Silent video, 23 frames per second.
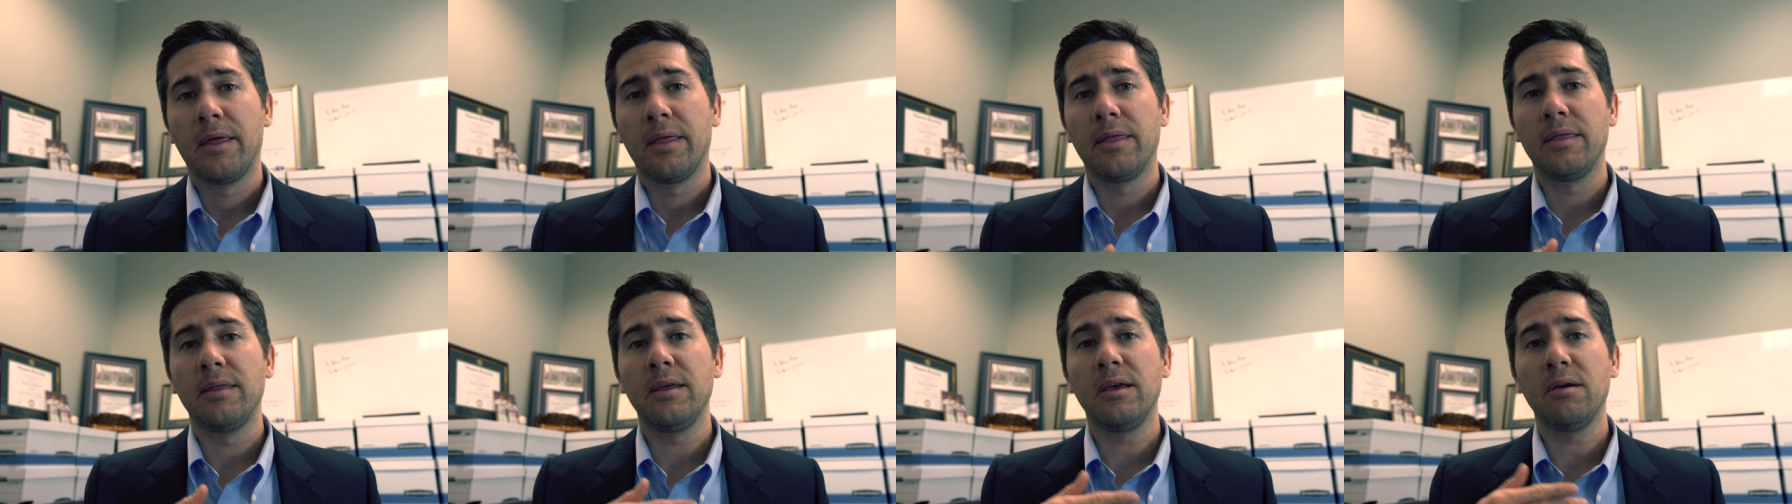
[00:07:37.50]

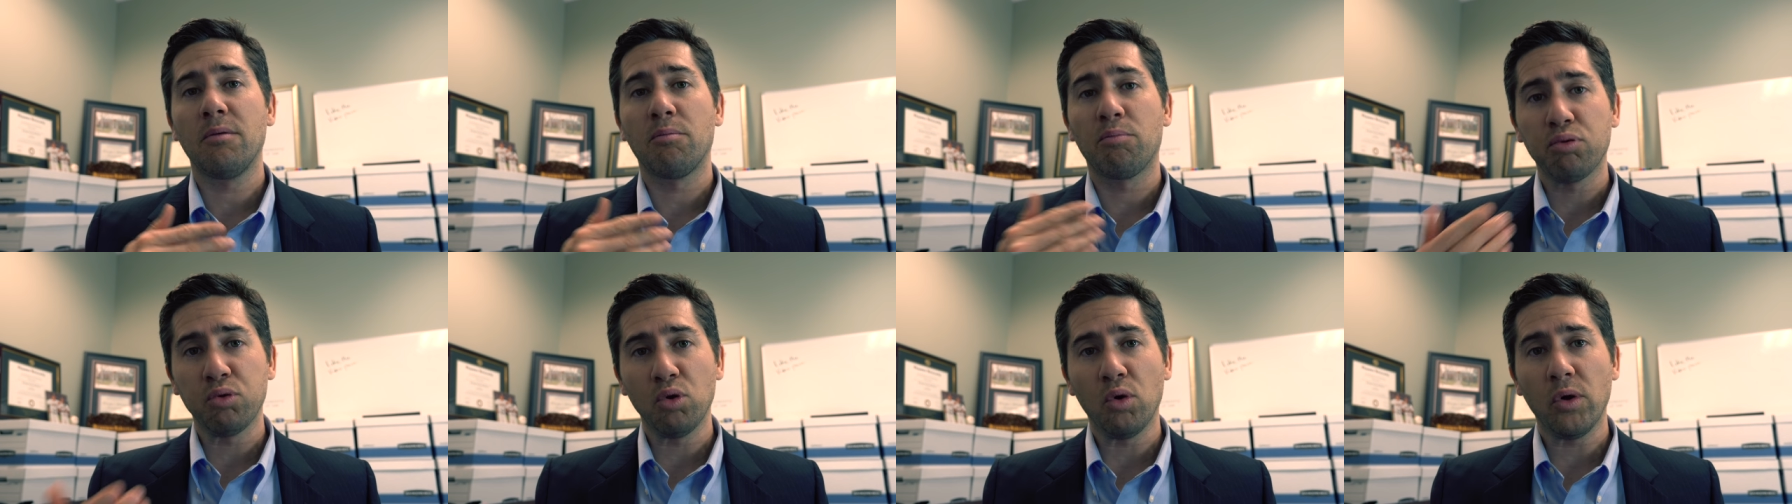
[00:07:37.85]
the
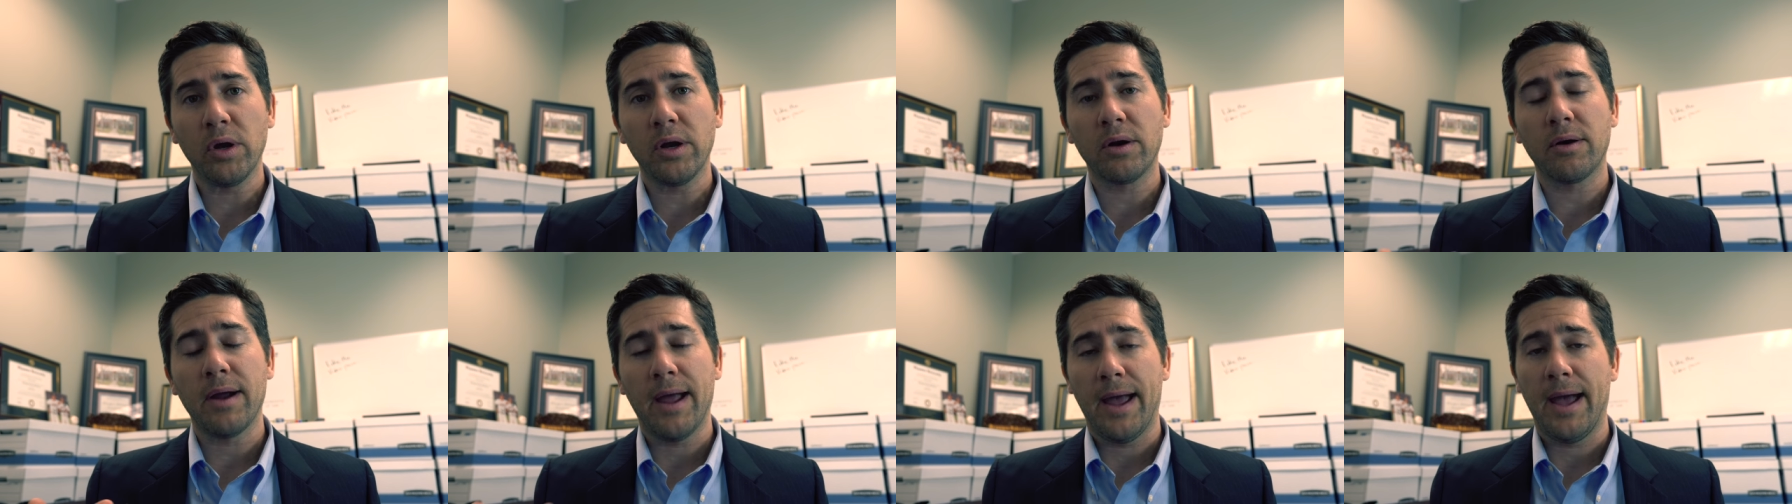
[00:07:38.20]

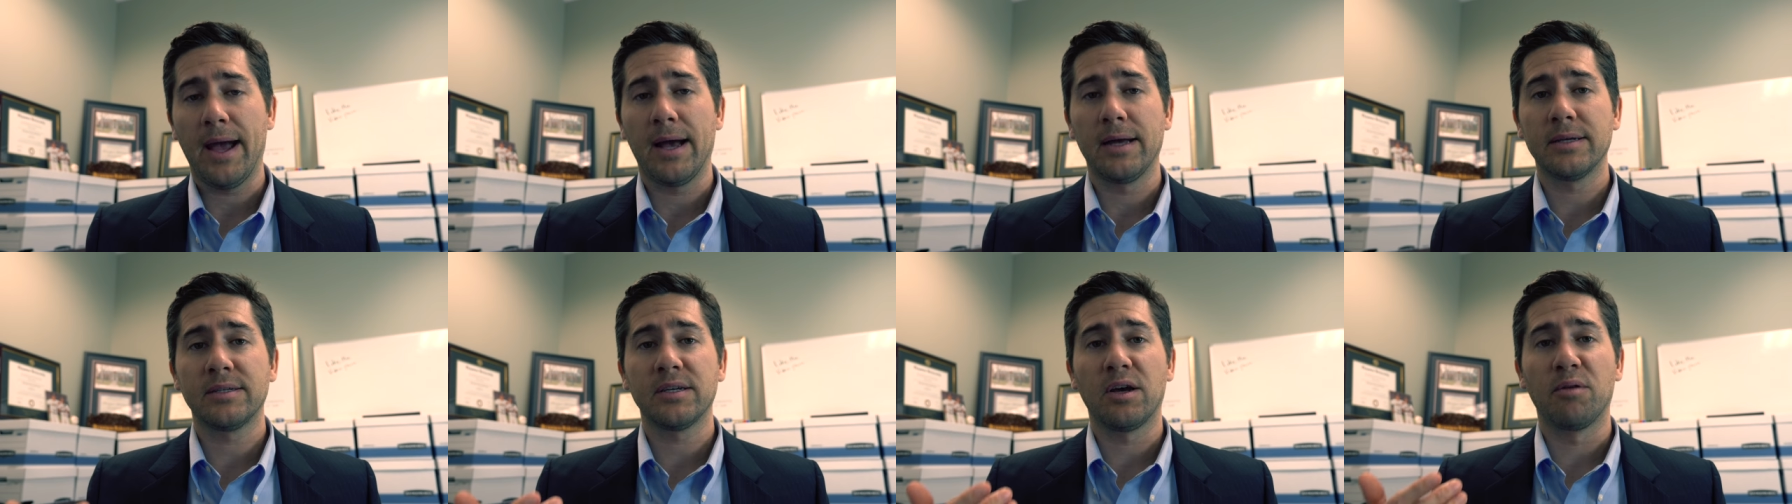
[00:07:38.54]
employer
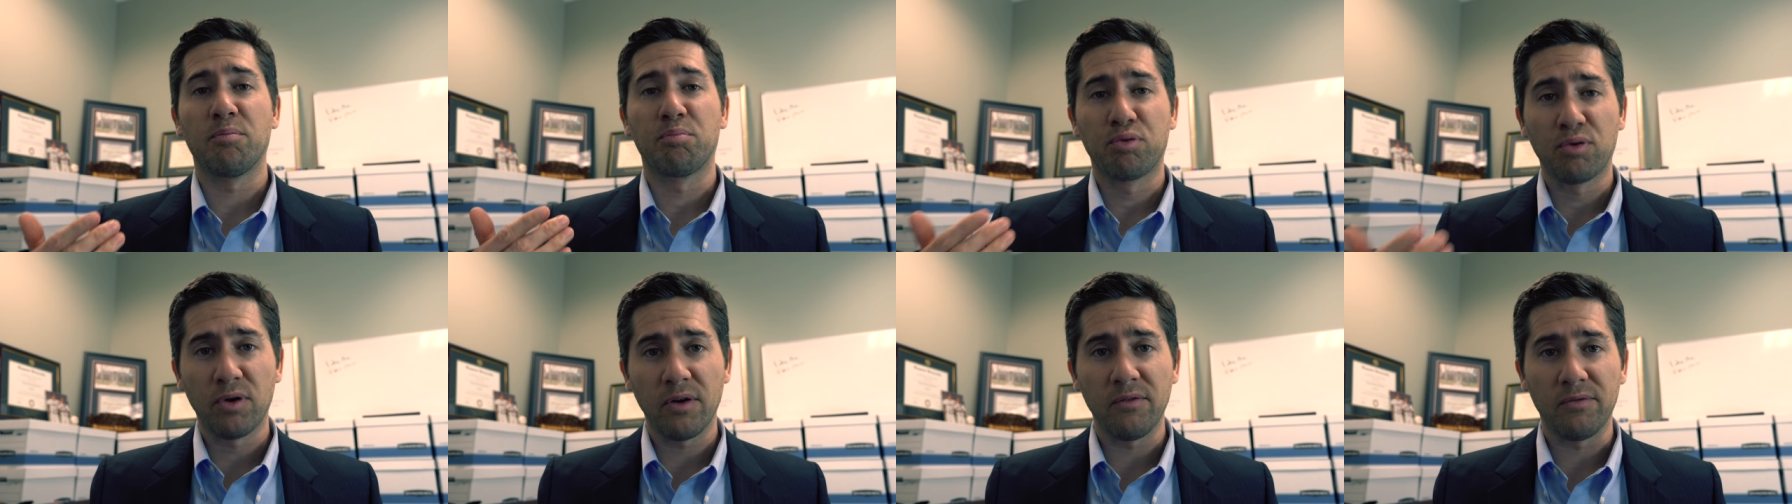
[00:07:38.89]
has a
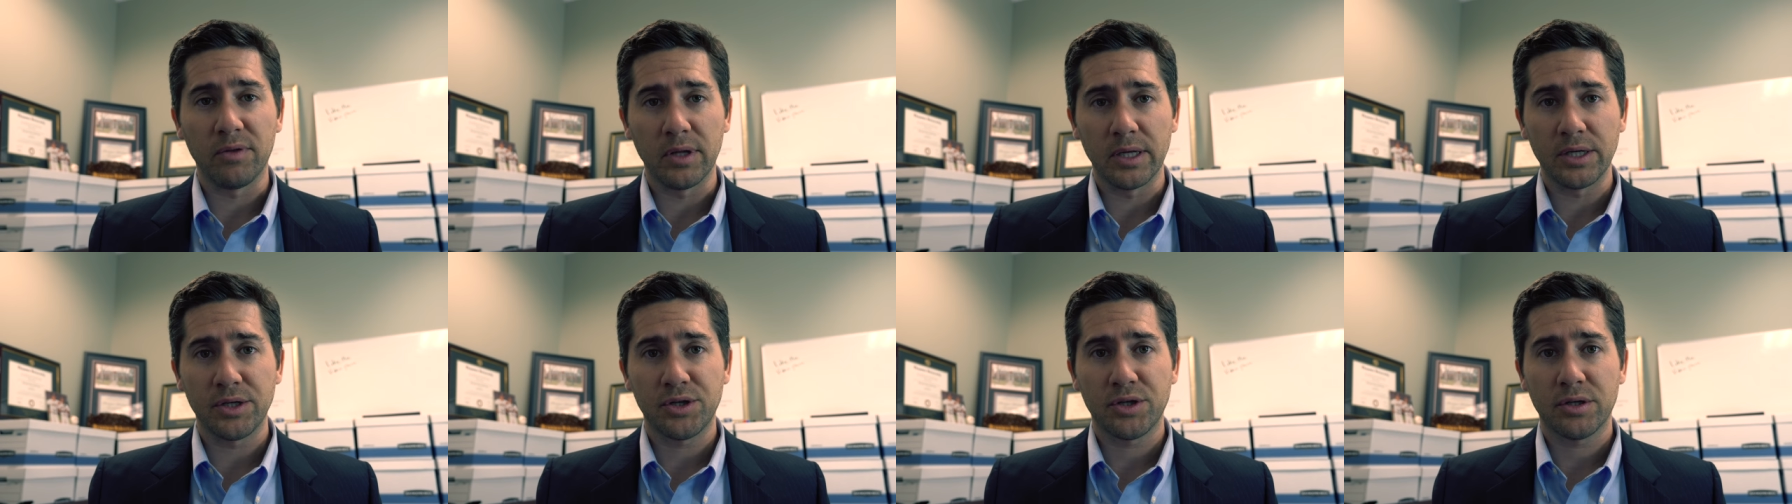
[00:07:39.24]

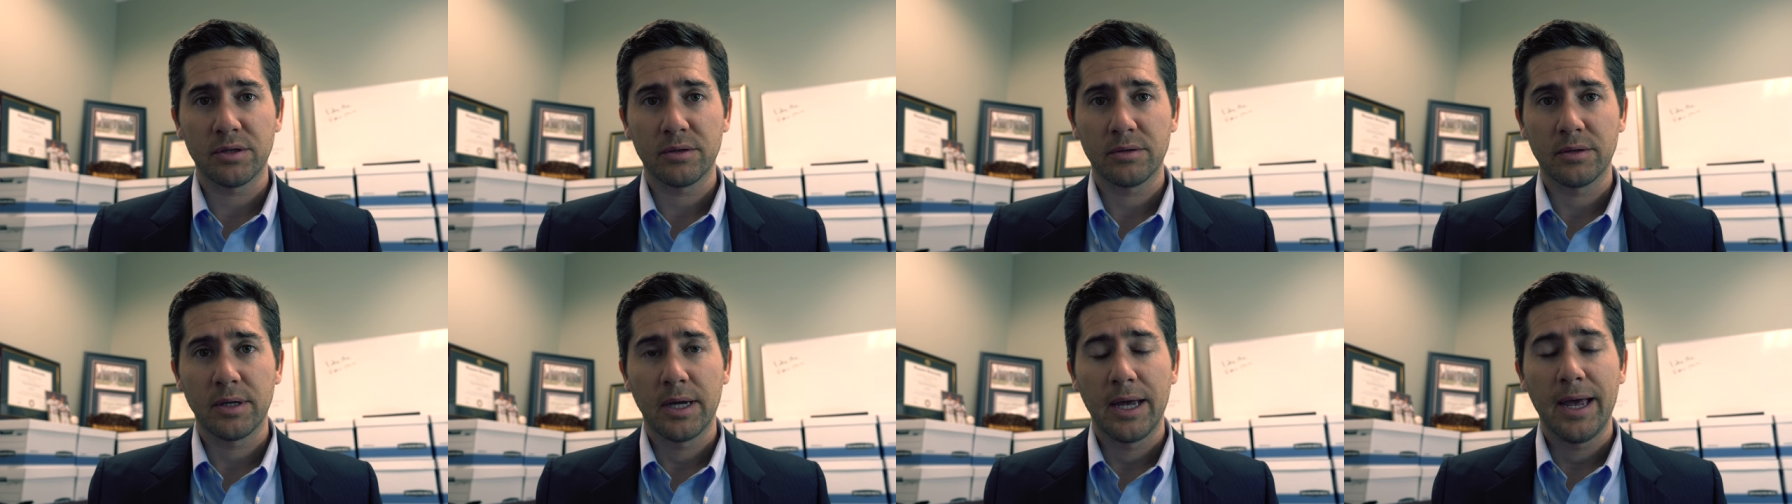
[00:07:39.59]

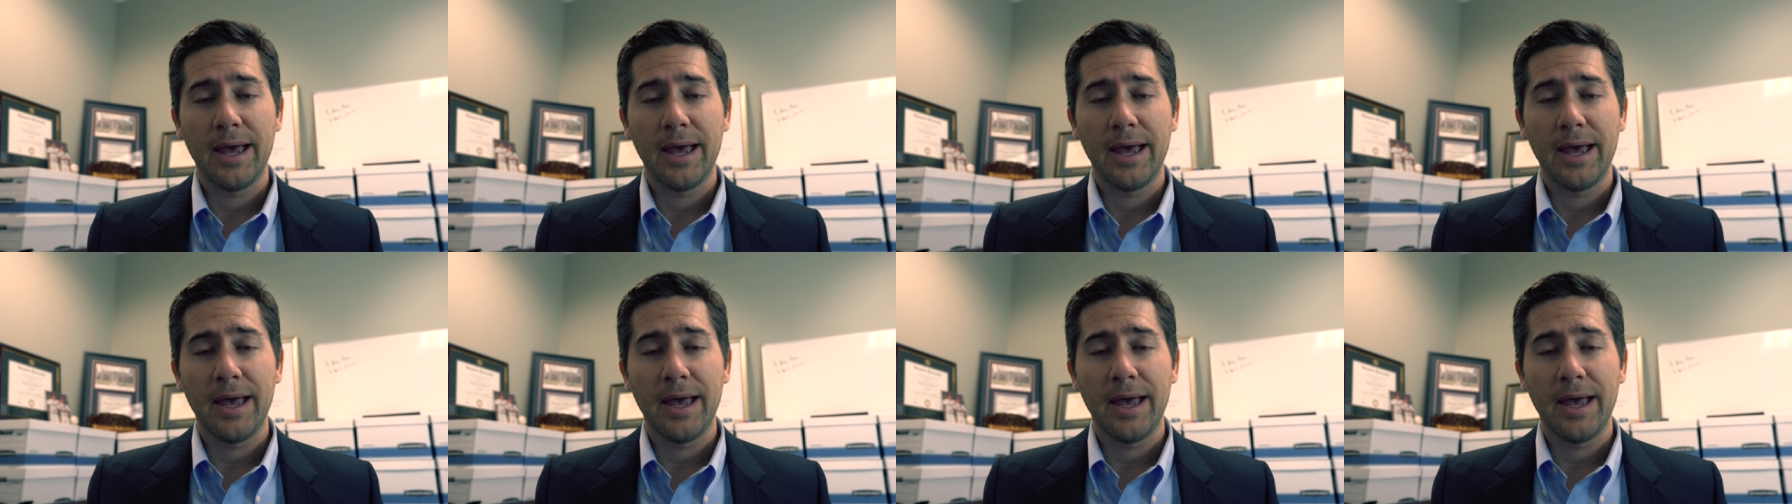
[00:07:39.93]
privilege,